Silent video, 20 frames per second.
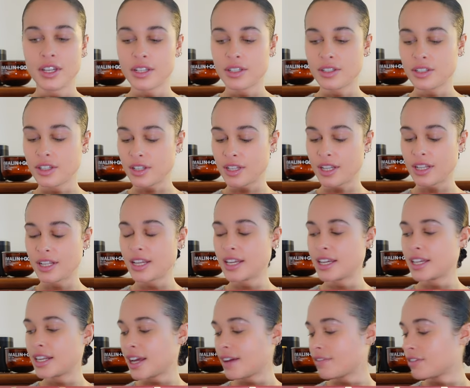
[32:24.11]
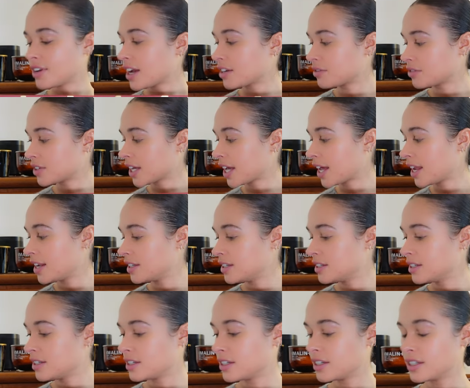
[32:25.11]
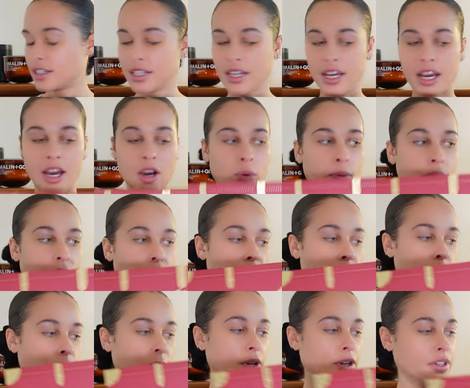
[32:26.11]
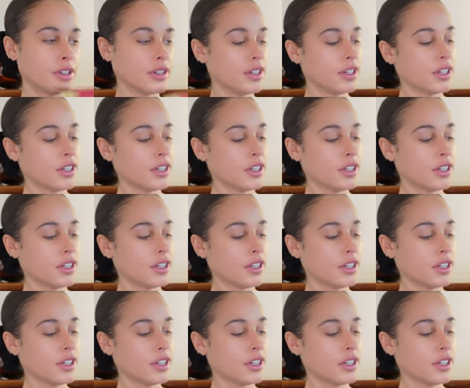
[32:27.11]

so that they can have an advent calendar to help open